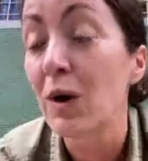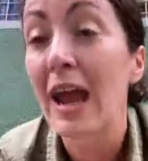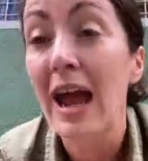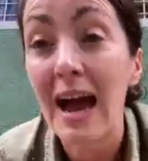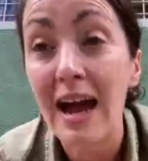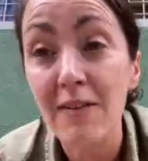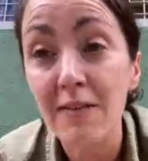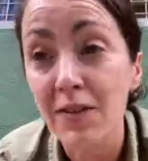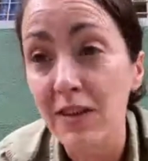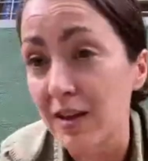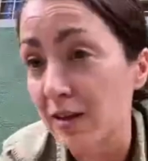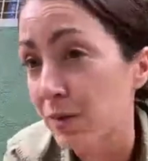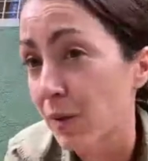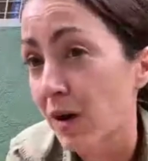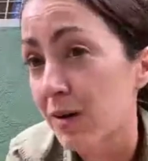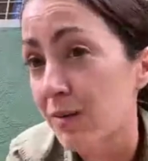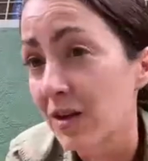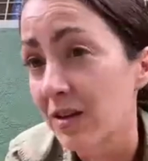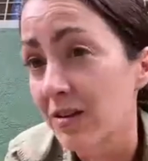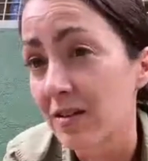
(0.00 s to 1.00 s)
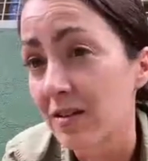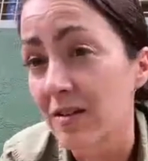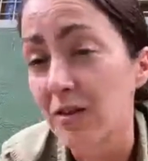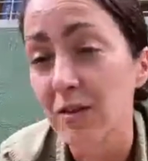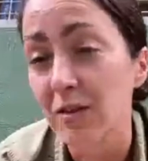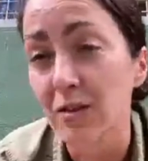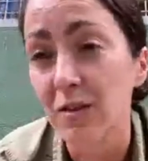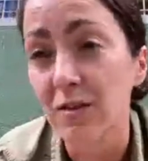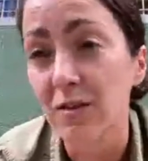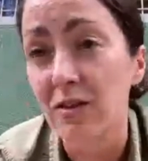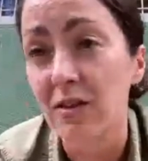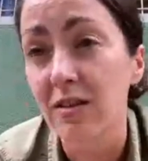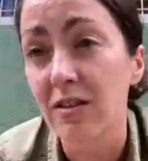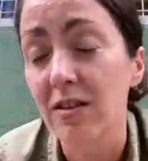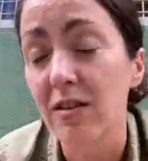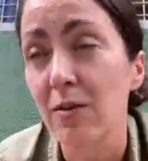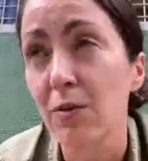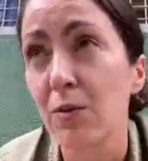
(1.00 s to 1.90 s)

have these primates in zoos.